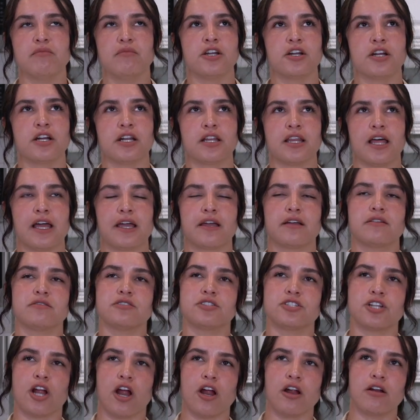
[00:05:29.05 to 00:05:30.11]
You're gonna like
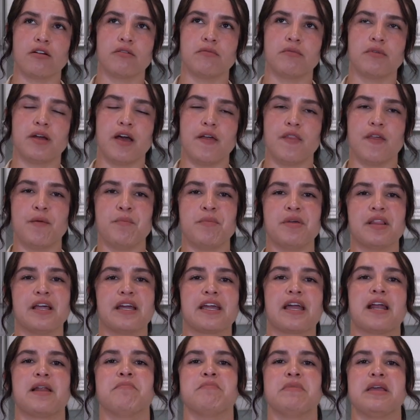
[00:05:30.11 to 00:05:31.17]
start and then be
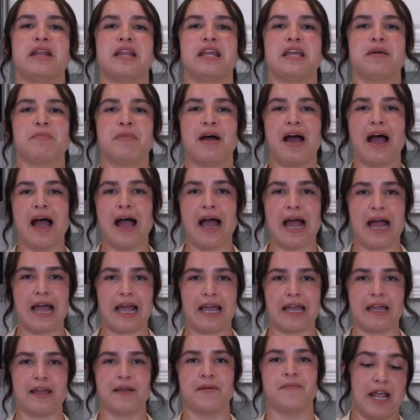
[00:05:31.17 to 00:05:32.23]
like at a medium
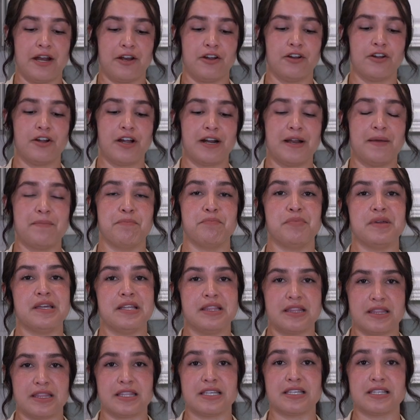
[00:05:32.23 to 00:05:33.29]
high, and you're gonna
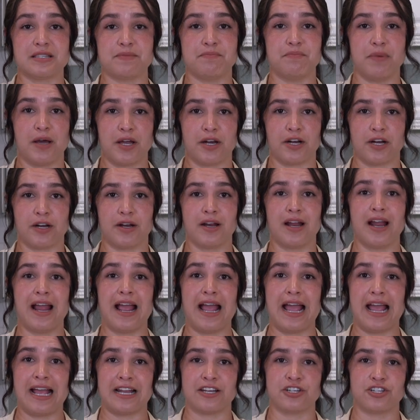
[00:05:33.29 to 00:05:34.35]
beat this butter
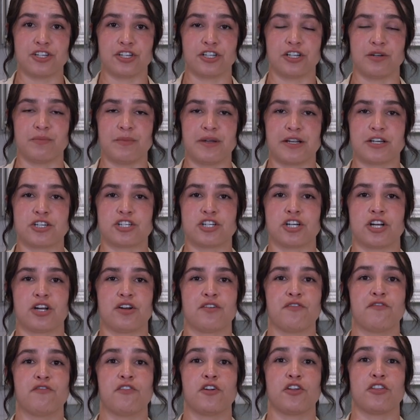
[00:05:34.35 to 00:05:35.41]
and sugar
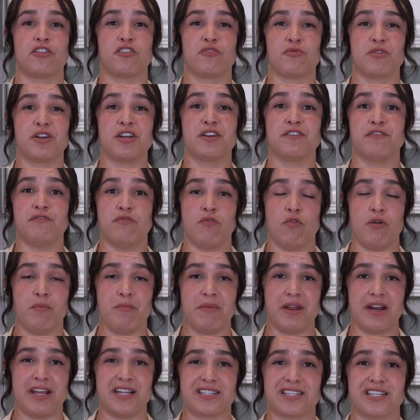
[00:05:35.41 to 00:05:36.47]
mixture for 3 to 4
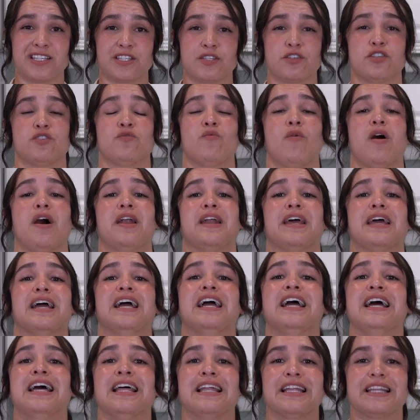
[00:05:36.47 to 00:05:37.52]
minutes because you want it
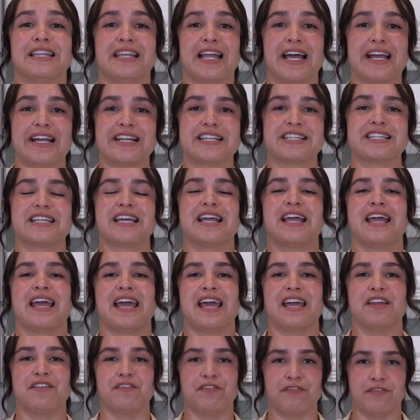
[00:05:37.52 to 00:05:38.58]
light
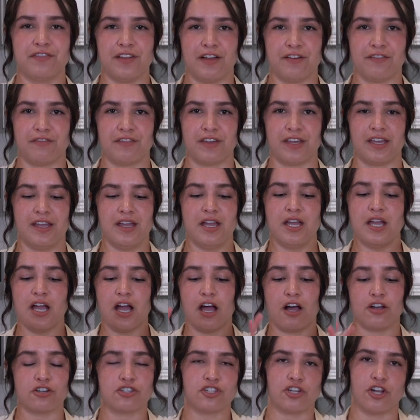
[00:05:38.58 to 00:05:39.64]
and fluffy.
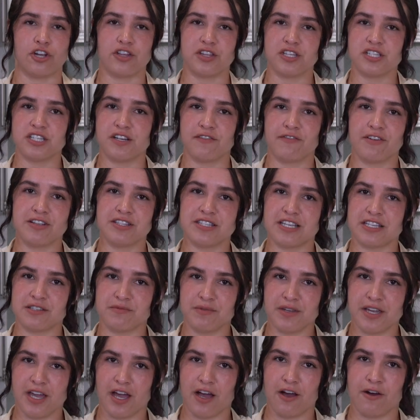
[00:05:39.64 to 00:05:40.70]
I'll show you the difference as
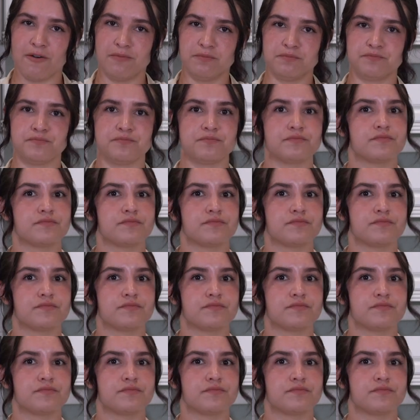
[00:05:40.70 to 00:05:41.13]
we go.